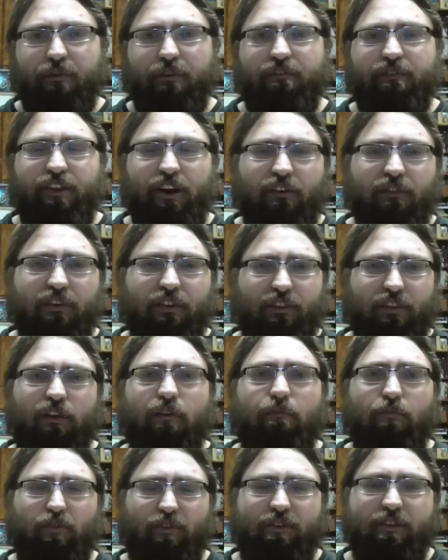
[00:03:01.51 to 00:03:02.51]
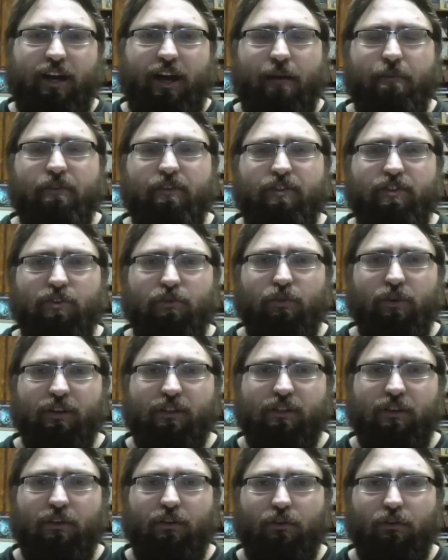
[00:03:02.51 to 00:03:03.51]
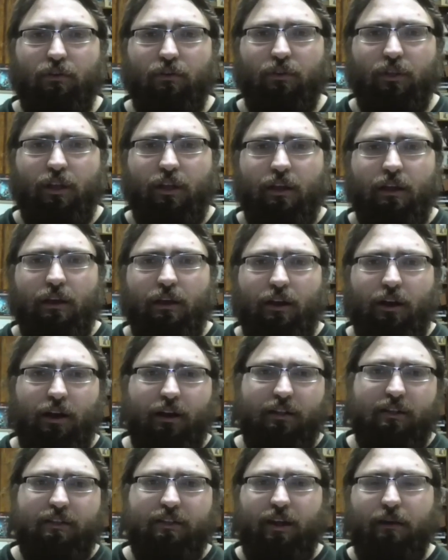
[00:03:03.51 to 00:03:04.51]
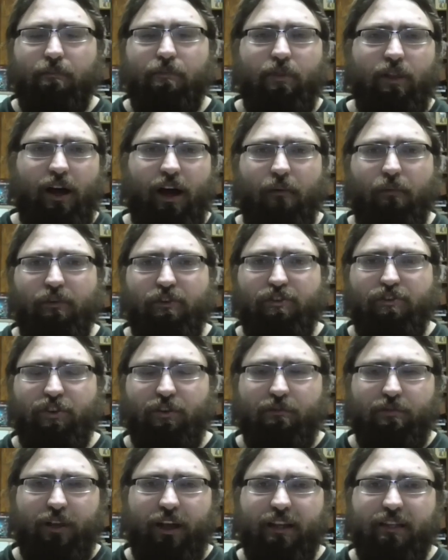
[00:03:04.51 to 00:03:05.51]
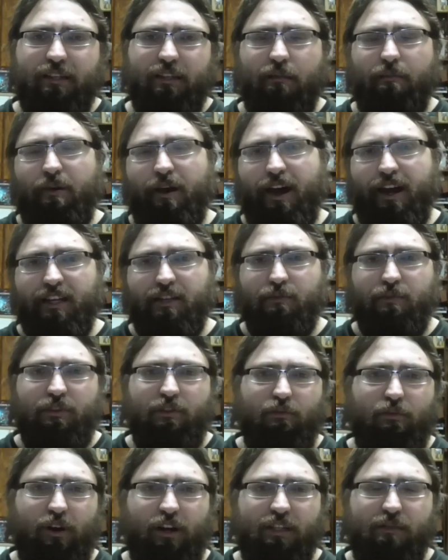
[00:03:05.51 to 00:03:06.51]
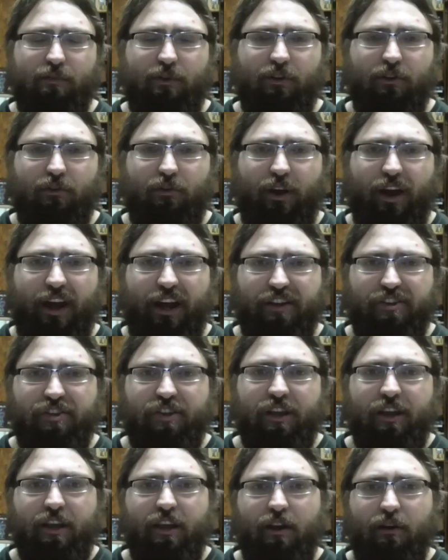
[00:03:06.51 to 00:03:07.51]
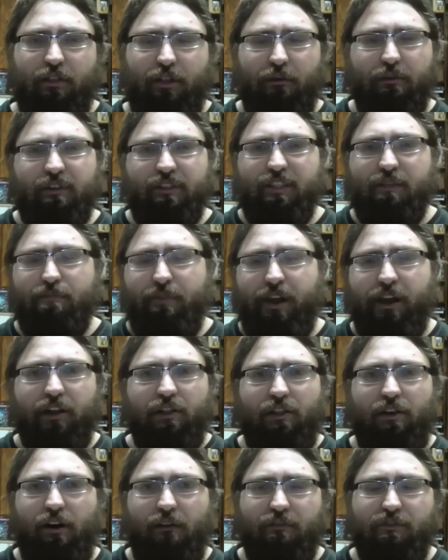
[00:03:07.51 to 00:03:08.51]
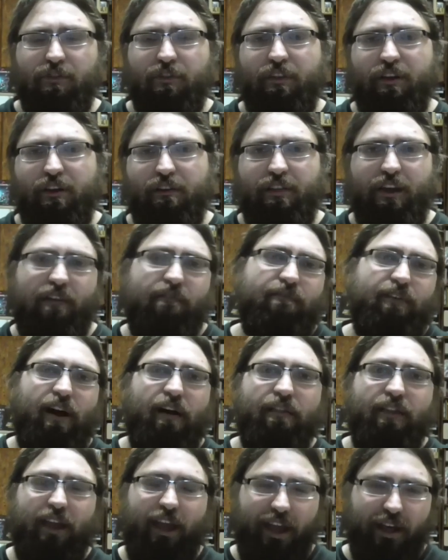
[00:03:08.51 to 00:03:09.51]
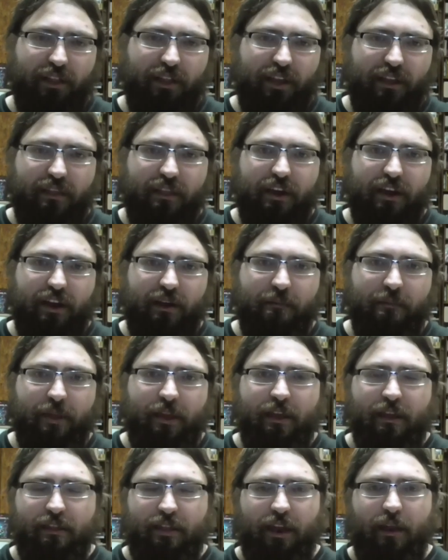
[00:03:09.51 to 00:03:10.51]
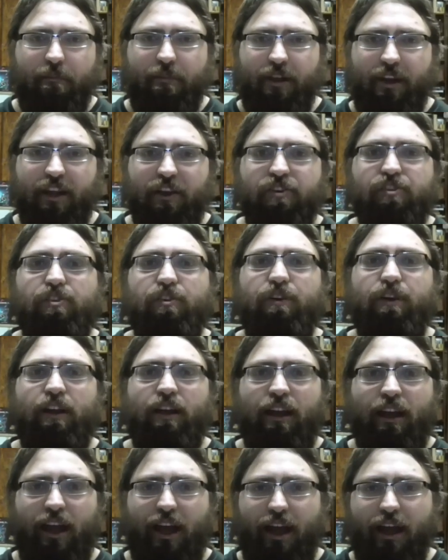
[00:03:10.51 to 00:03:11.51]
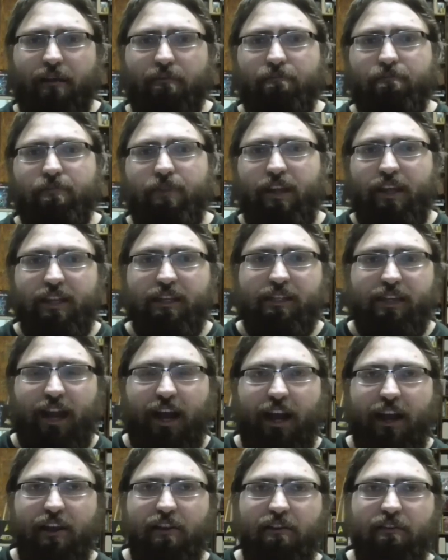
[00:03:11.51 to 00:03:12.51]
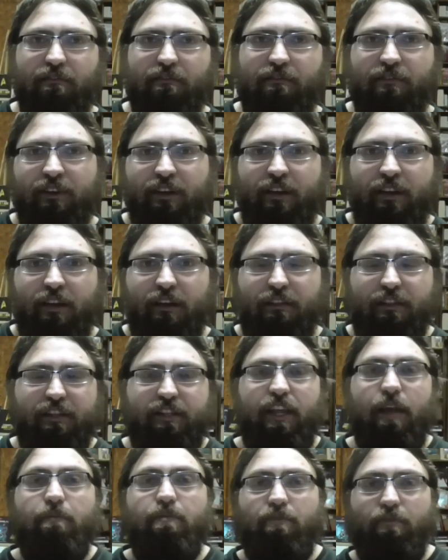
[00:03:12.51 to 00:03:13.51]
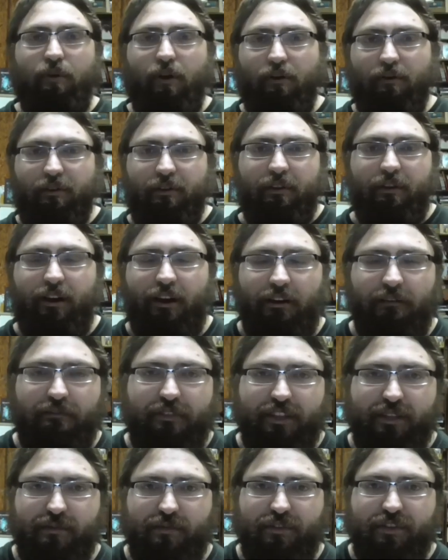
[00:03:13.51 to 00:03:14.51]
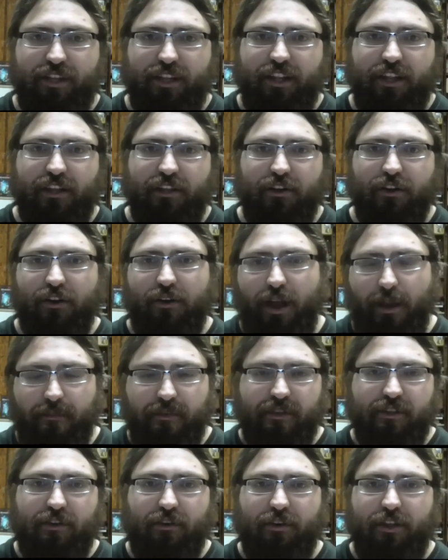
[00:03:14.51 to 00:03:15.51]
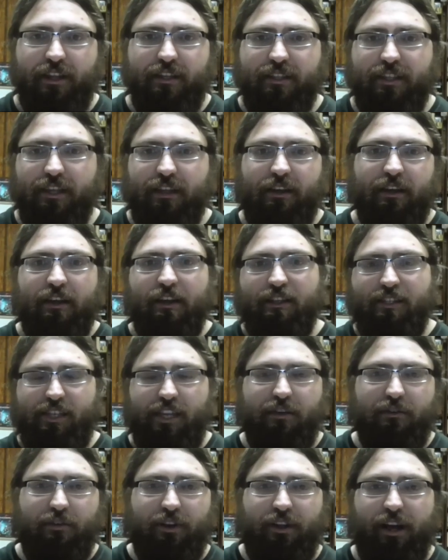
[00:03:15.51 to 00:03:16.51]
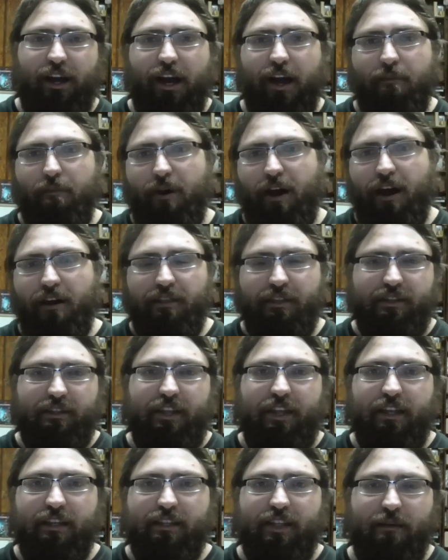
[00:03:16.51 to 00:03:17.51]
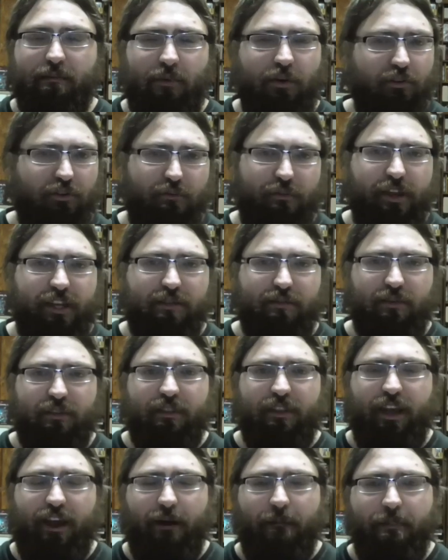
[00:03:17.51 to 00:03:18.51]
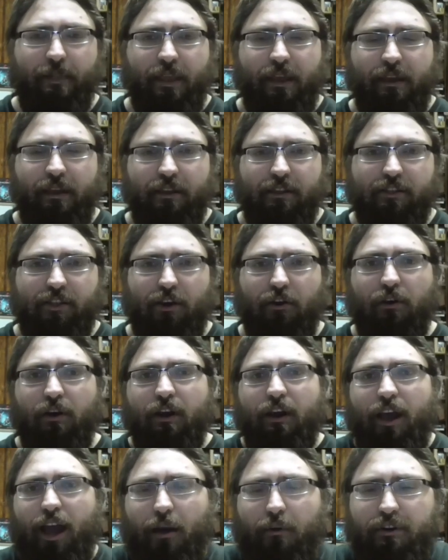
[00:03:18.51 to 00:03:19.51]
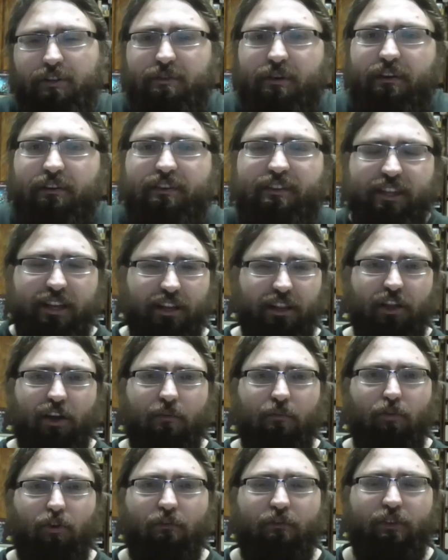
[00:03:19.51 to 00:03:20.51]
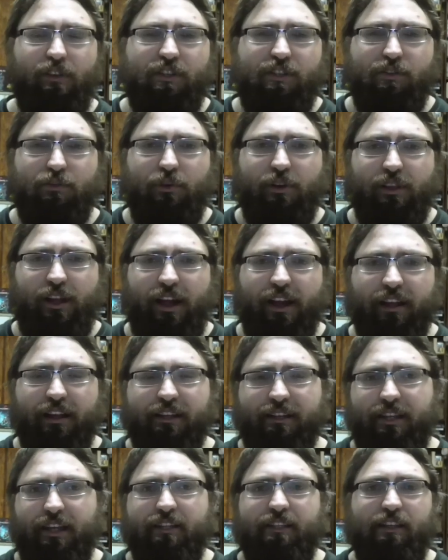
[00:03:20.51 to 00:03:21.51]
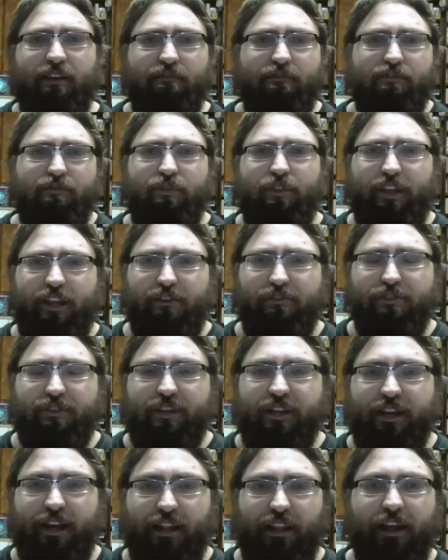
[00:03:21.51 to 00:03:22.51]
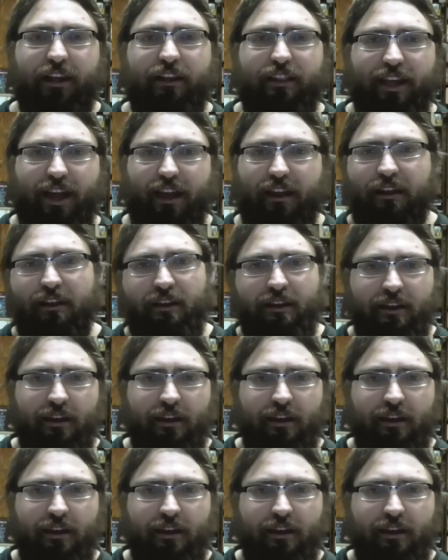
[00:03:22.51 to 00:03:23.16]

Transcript: would have delved a little more time into was the whole subplot which took place in the past with the Roswell crash. There was this medical officer there that found the alien there that had been injured, and he's kind of the deep throat of this particular episode. He's the secret guy behind the scenes that Mulder meets with now. So I wish we had seen a little more of his storyline, because that stuff was really interesting. I liked that